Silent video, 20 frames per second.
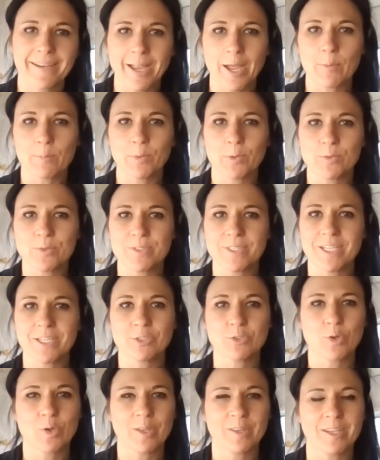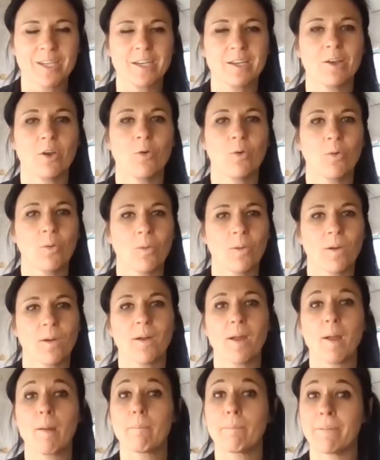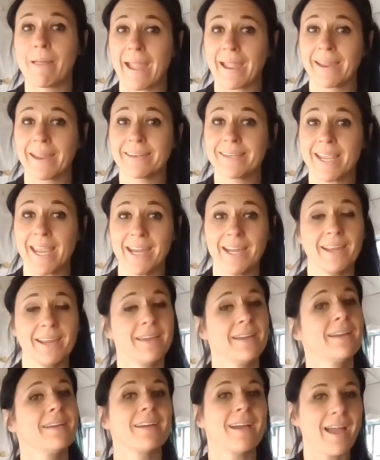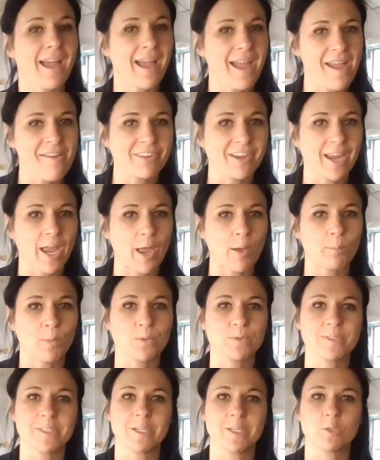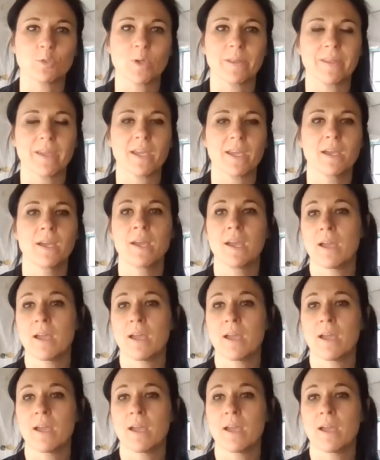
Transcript: composting toilet or black tank? I have a composting toilet.